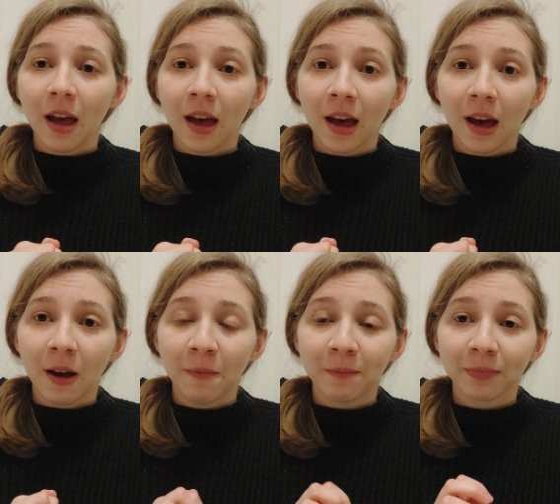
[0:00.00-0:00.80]

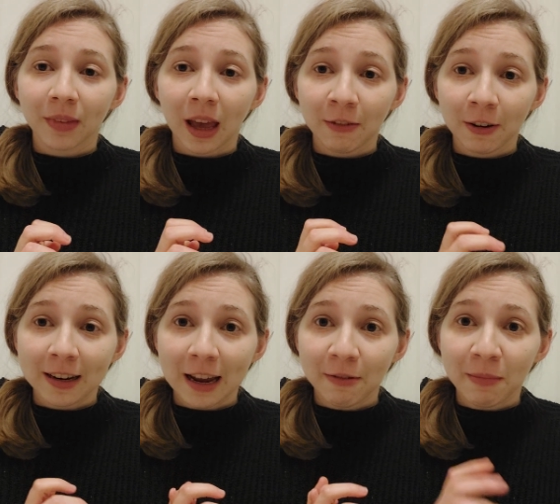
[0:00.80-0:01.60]
Have a
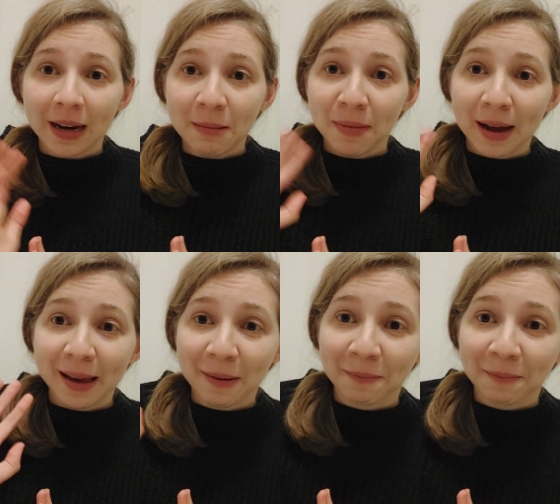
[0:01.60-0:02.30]
great day, everybody. Bye.